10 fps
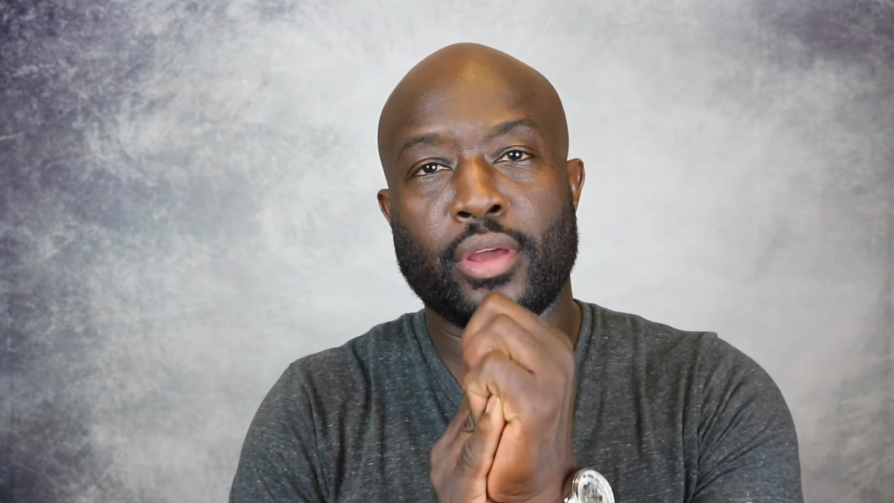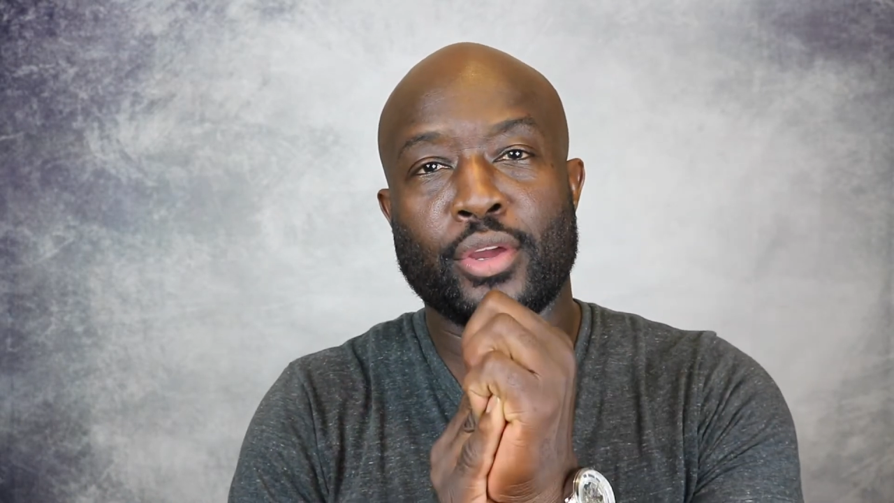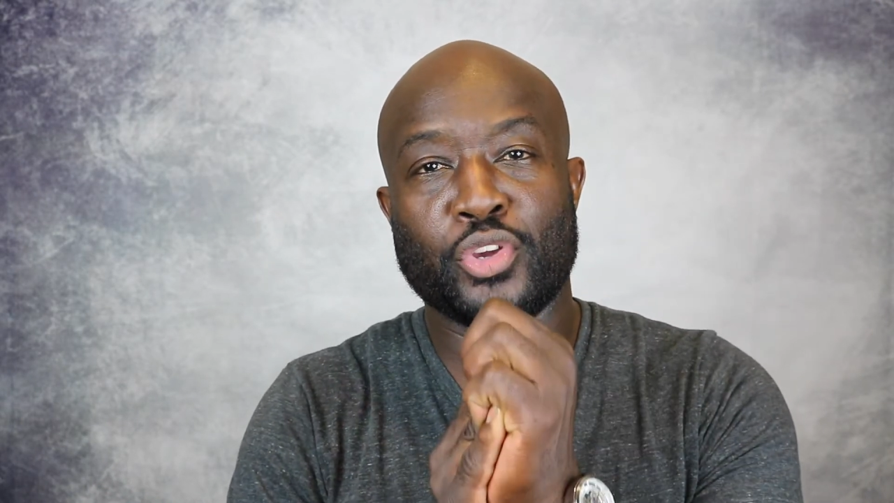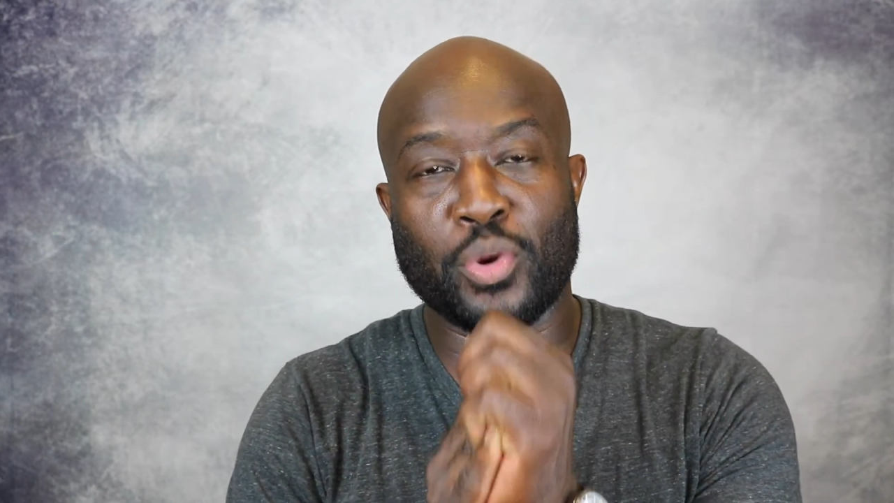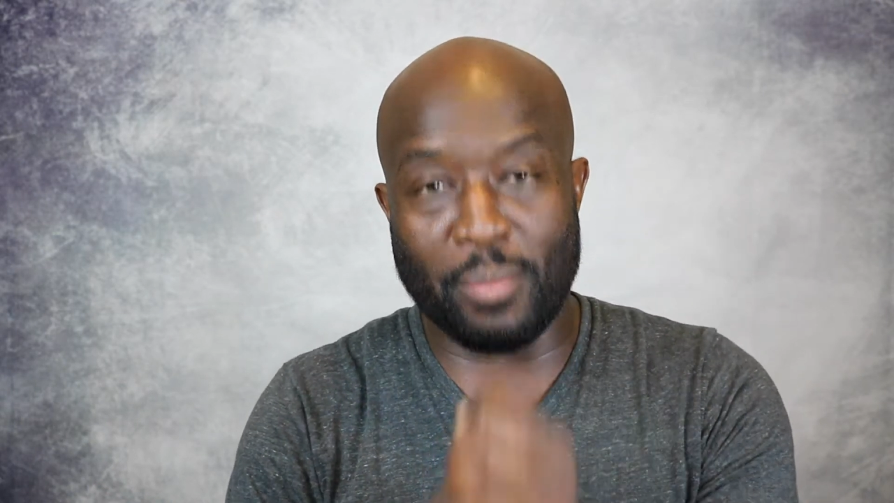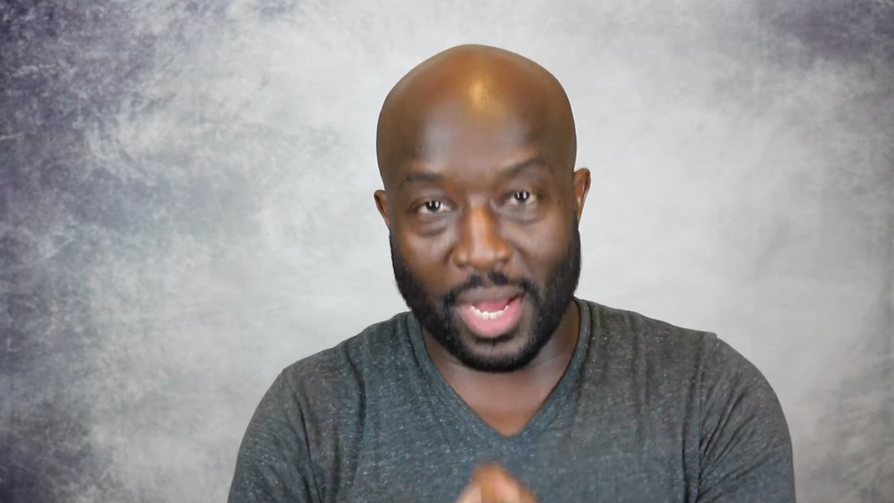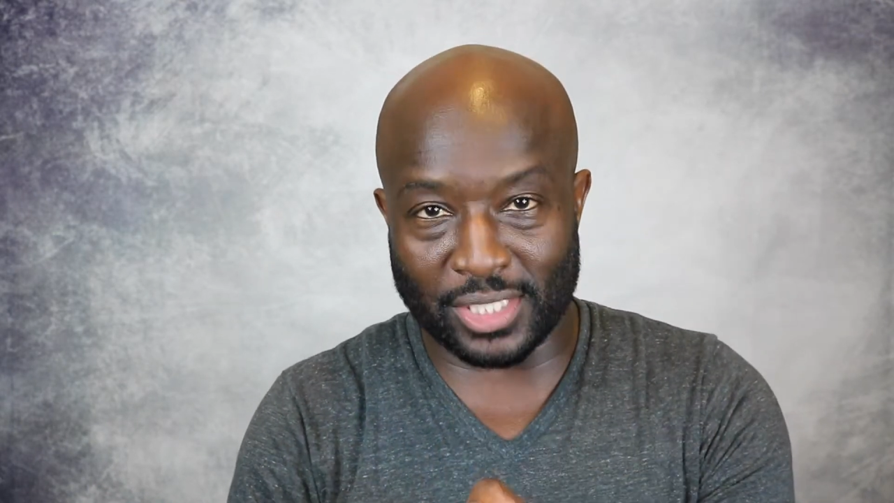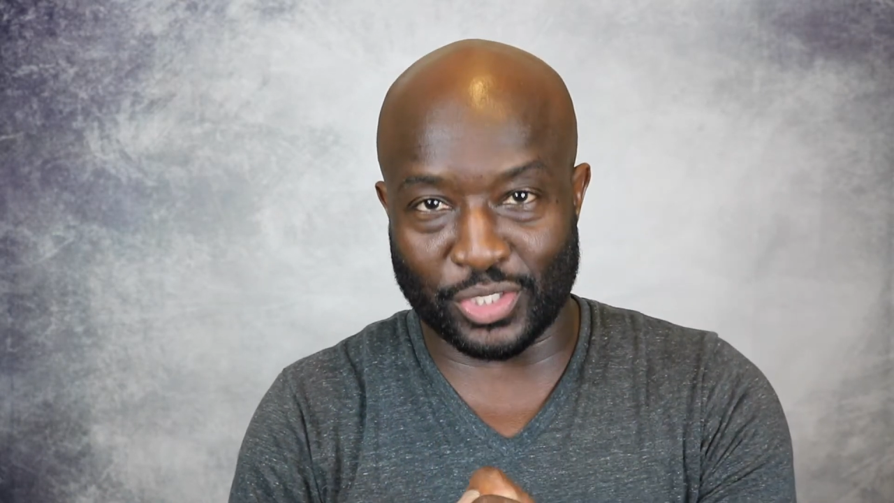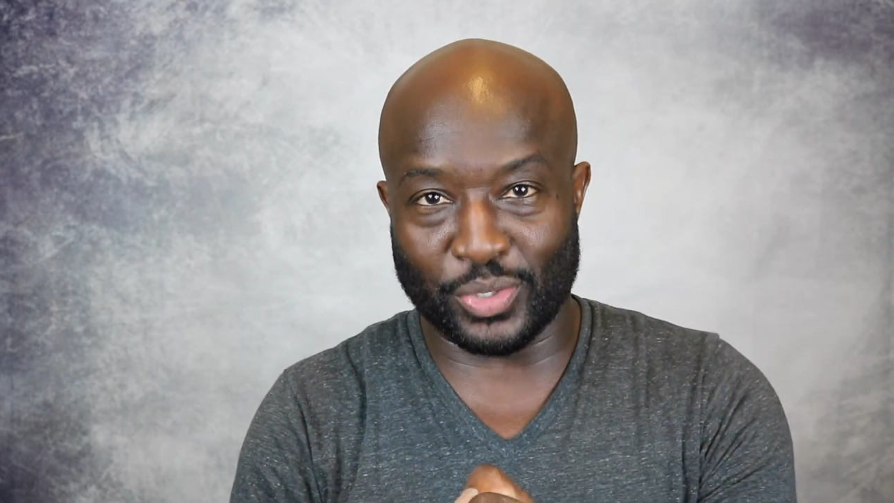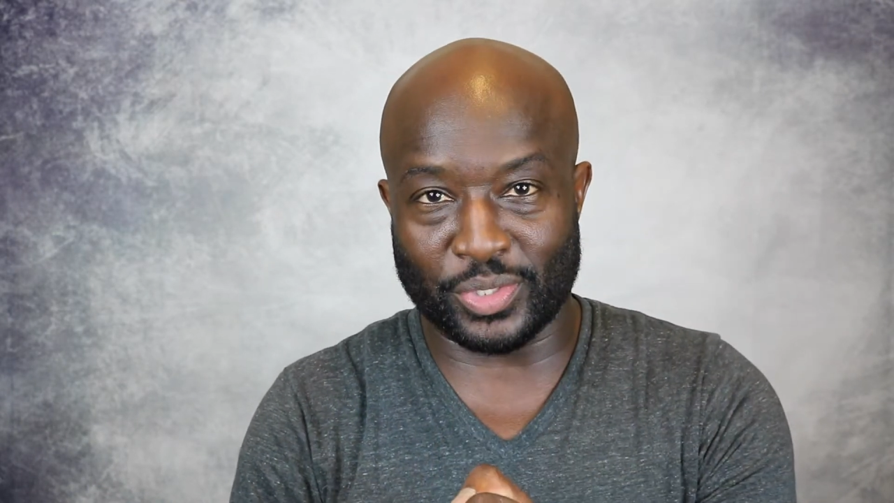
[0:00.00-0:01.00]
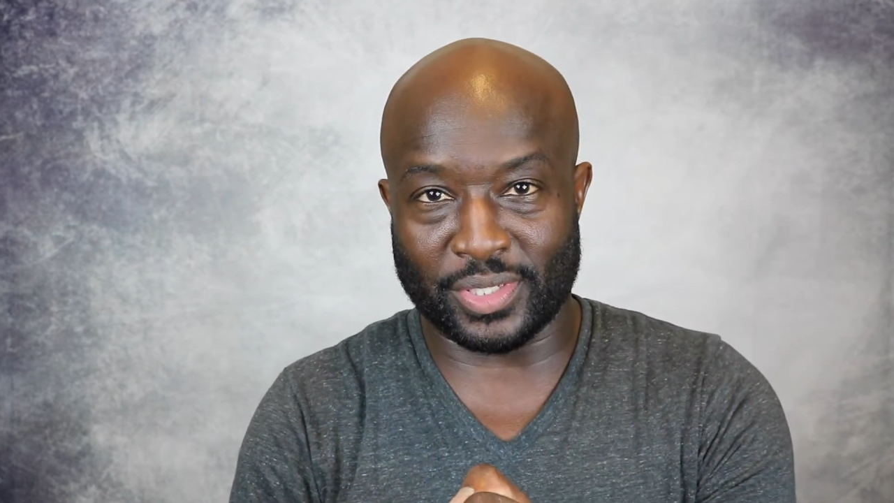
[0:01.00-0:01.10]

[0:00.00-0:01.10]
your muscles.